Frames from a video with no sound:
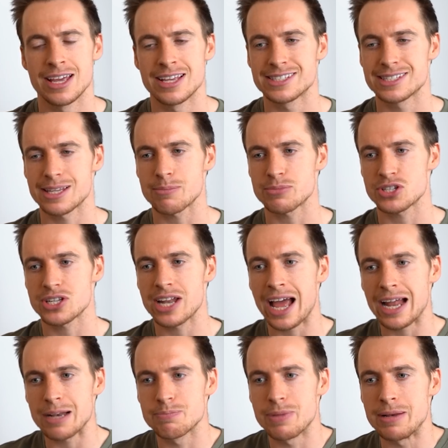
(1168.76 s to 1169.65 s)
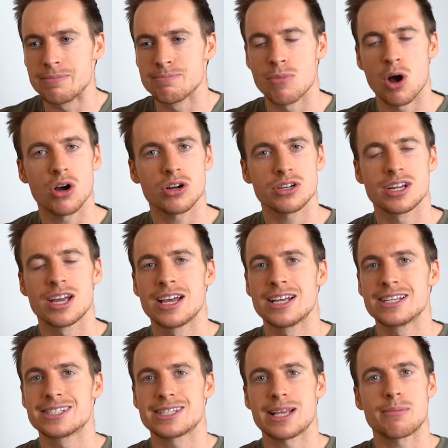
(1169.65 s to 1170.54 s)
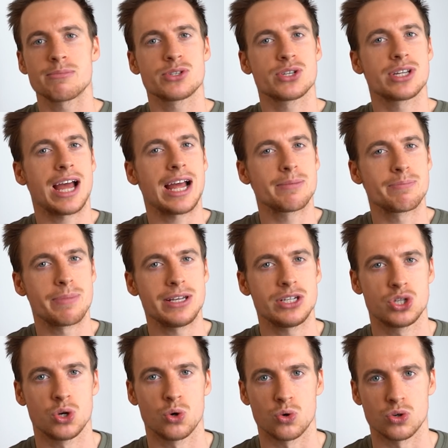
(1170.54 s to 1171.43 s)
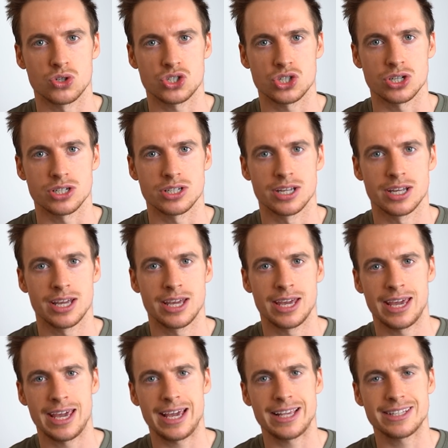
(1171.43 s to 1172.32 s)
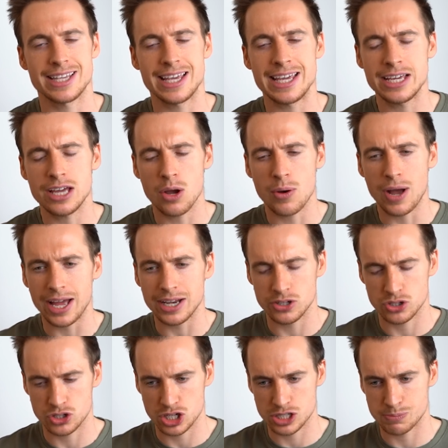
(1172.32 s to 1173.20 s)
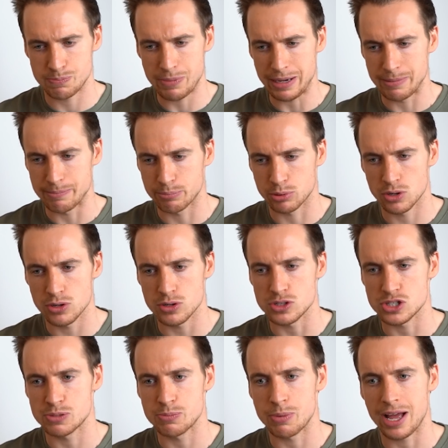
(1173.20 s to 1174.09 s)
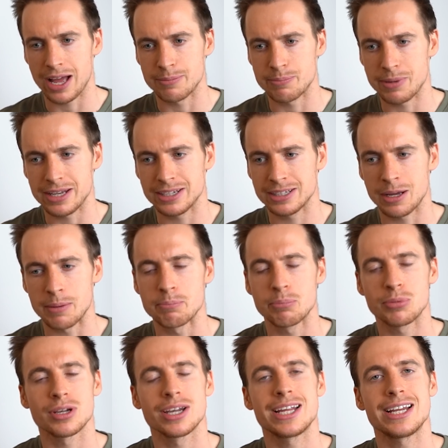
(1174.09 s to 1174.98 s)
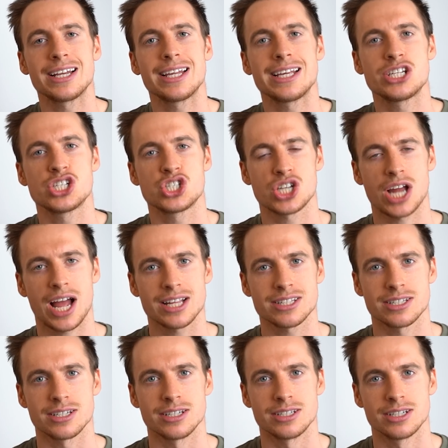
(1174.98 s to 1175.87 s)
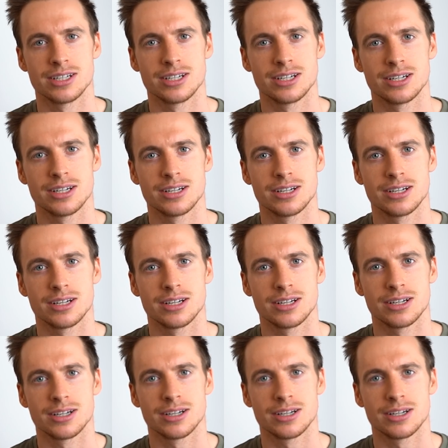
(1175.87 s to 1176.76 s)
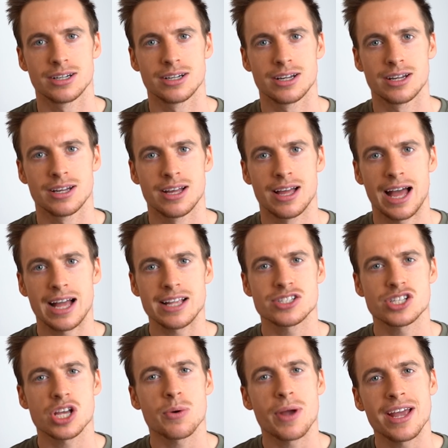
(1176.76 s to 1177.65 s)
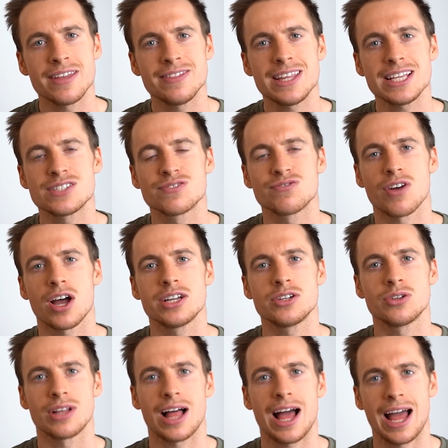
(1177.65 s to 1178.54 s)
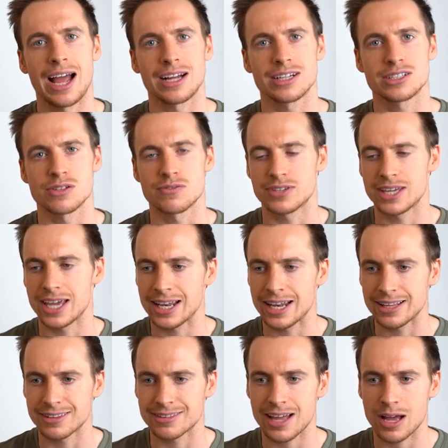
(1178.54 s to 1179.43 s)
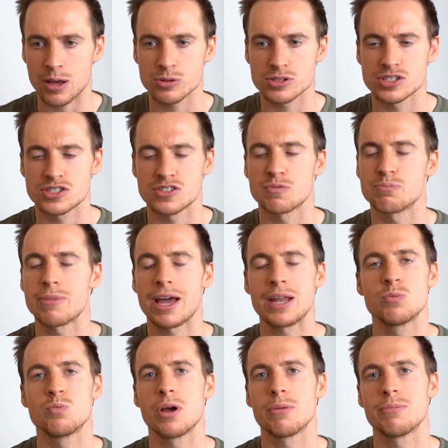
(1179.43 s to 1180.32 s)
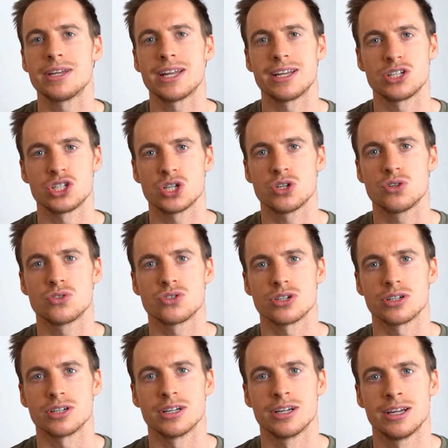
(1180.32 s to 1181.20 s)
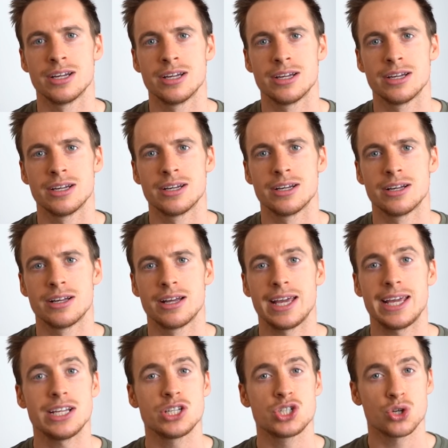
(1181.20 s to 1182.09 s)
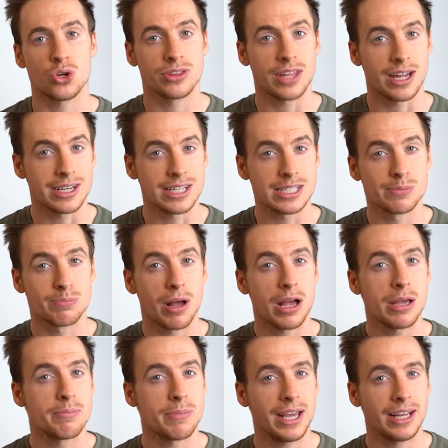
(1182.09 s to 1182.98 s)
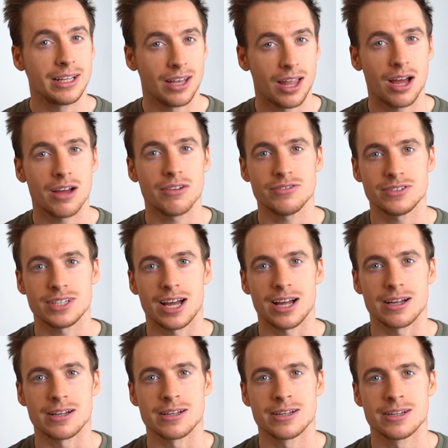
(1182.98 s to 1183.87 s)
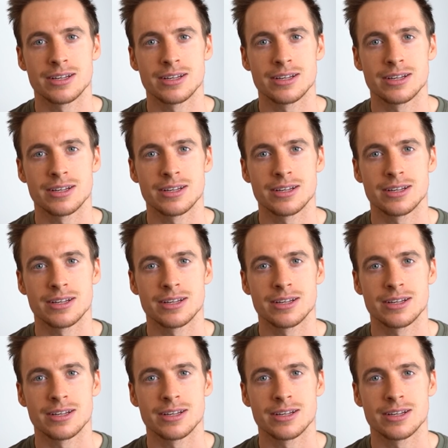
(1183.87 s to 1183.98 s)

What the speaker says: Samson had been mocked, Samson had been tortured. His ego hadn't just been bruised, but had been completely shattered. And so in this final act of killing thousands of men, women and children, he ensured that despite being laughed at,